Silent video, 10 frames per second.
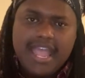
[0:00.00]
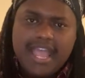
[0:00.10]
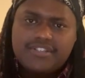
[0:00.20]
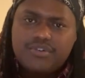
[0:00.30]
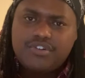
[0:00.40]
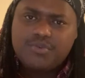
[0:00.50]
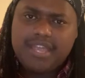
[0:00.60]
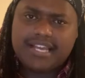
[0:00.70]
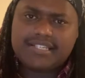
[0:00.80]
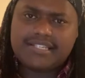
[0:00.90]
As soon as
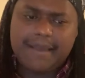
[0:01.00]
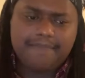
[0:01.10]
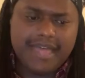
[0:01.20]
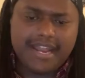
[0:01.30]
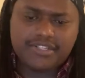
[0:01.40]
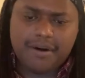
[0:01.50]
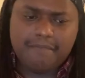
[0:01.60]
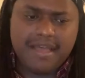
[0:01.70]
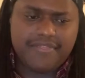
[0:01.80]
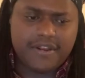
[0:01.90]
we accept that as our
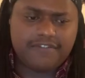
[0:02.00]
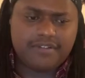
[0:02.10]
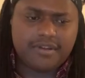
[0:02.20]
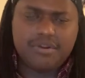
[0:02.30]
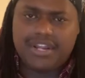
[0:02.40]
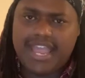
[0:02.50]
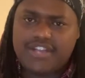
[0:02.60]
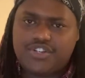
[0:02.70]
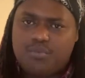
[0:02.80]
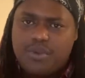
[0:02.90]
method of
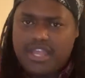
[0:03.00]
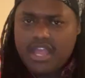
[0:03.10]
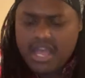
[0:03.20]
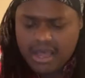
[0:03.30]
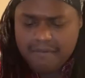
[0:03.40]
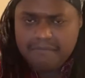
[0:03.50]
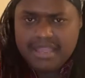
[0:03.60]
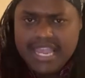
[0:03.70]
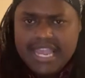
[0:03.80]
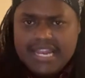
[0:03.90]
communication, we
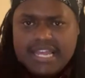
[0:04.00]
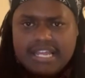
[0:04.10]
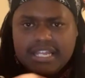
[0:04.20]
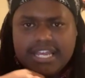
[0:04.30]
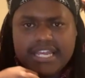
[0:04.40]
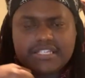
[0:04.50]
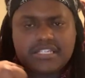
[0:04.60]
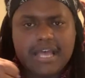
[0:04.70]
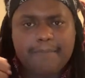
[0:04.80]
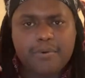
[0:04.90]
immediately
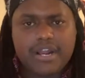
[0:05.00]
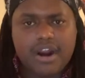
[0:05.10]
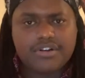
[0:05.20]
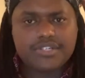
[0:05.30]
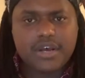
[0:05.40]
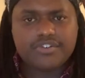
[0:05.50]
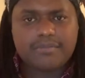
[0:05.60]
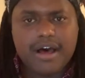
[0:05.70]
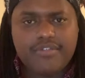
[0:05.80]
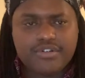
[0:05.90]
separate ourselves
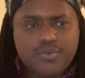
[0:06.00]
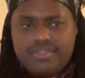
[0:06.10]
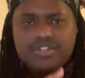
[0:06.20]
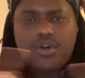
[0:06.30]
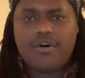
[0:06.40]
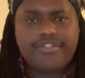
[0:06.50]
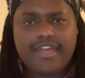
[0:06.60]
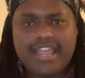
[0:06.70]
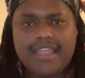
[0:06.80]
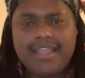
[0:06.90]
from others when this whole
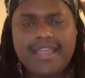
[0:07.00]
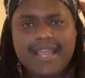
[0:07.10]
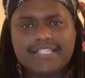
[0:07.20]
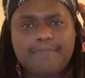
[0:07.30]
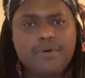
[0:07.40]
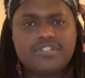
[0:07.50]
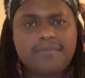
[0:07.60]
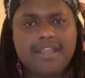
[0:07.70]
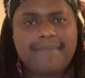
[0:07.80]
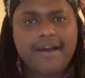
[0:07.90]
thing is supposed
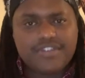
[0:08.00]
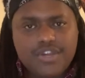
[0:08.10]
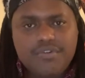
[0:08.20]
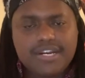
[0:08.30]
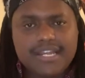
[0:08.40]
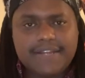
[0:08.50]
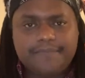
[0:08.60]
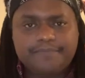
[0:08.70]
to be about unity.